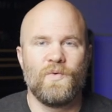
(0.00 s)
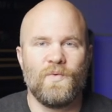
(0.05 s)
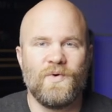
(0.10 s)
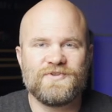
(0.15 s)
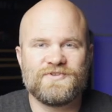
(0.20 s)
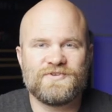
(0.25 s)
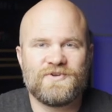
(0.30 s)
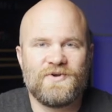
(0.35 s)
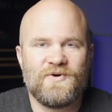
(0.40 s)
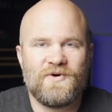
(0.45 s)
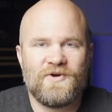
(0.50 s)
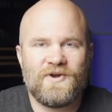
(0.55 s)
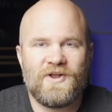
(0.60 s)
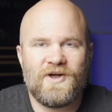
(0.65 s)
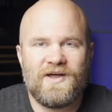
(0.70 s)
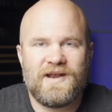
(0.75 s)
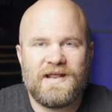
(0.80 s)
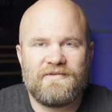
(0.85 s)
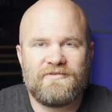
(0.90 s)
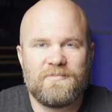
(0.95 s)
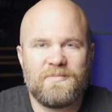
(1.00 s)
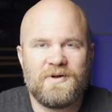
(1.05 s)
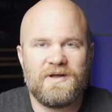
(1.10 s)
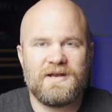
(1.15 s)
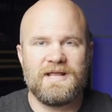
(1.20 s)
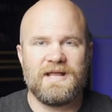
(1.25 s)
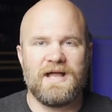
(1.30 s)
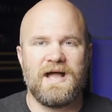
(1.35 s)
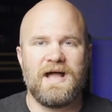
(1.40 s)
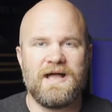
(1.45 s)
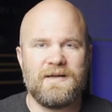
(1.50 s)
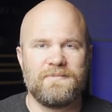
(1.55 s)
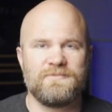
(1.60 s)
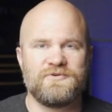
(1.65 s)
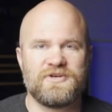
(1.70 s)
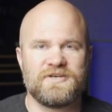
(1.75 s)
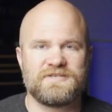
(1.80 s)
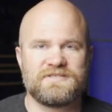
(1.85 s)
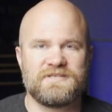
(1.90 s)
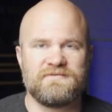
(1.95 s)
What's going on everybody?
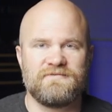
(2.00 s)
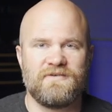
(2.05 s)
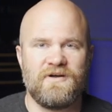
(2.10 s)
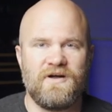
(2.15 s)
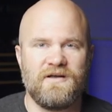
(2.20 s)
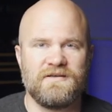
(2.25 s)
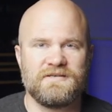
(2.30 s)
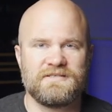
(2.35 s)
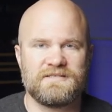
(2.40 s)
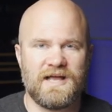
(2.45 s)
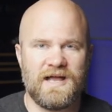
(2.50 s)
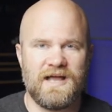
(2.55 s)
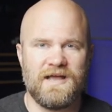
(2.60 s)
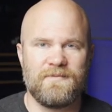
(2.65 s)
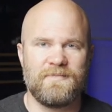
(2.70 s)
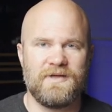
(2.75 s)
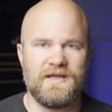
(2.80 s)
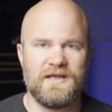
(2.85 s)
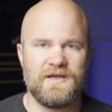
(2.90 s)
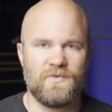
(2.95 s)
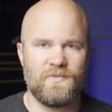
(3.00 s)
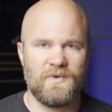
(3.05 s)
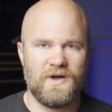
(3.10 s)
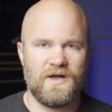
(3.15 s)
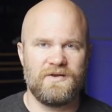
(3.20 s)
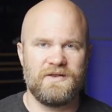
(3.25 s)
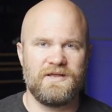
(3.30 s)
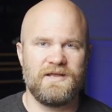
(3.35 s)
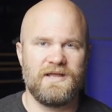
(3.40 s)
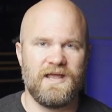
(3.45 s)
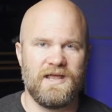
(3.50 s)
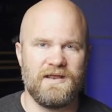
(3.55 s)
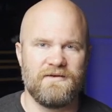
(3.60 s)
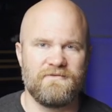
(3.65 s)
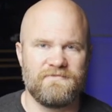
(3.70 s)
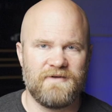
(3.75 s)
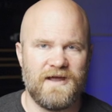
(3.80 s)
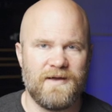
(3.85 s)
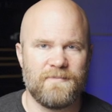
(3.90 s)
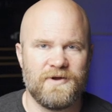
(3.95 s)
I'm Justin Voss. I make welding
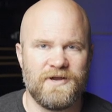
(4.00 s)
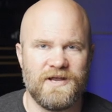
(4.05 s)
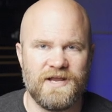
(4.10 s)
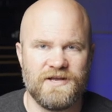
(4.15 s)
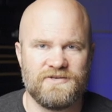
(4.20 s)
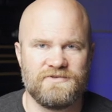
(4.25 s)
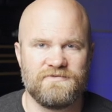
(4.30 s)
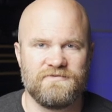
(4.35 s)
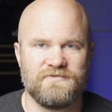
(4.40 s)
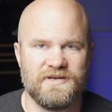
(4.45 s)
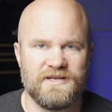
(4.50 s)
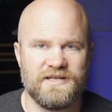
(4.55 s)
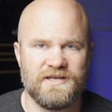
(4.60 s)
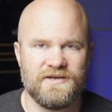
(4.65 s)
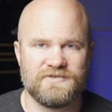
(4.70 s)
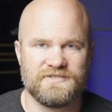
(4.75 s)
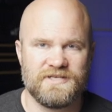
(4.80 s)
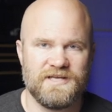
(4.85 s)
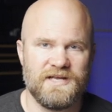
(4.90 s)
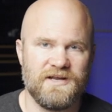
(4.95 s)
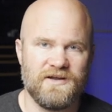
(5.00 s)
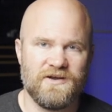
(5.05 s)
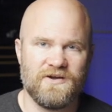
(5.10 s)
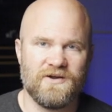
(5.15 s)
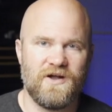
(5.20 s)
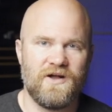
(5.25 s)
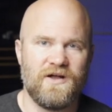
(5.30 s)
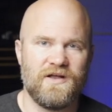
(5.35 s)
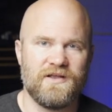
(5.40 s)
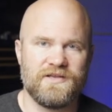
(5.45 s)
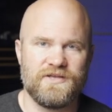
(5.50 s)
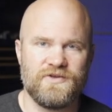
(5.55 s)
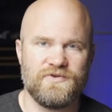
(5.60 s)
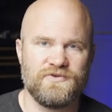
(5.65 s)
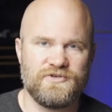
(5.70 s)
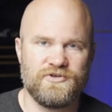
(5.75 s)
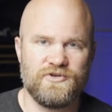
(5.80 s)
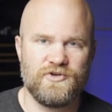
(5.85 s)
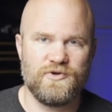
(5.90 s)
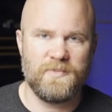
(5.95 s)
and fabrication videos here on
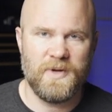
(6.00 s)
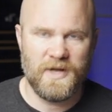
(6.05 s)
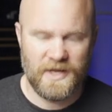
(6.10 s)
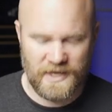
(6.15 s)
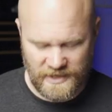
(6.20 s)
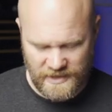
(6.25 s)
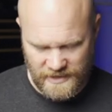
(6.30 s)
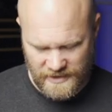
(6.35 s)
YouTube.